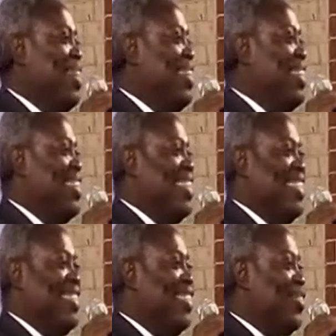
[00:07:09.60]
This
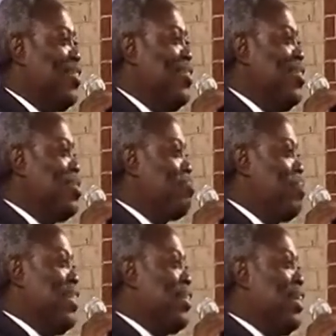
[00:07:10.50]
is good.
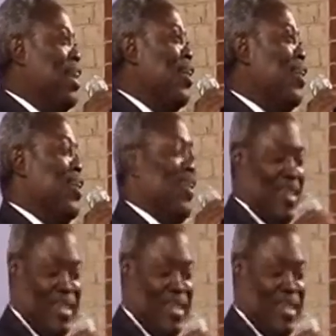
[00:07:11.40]
Praise the Lord.